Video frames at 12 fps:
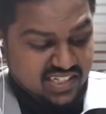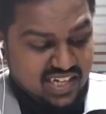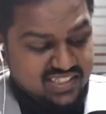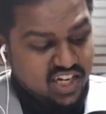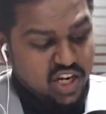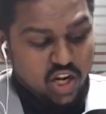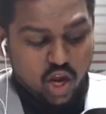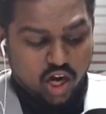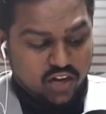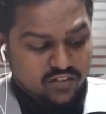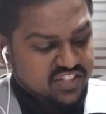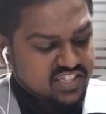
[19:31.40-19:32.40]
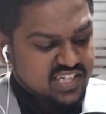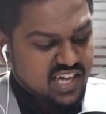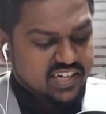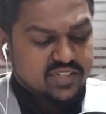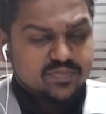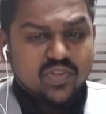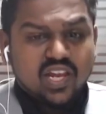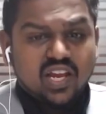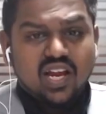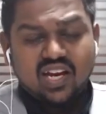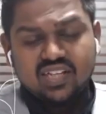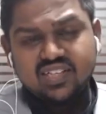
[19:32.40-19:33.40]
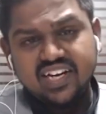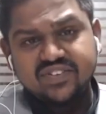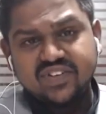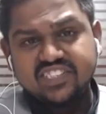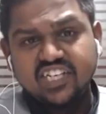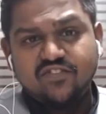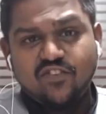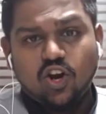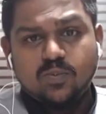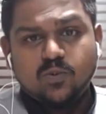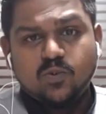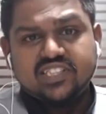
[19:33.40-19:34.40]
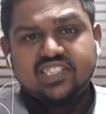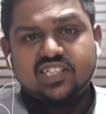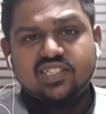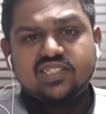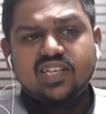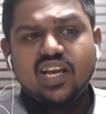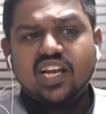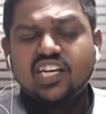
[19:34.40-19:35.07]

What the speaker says: That's a lot of insight. Another interesting follow-up question is,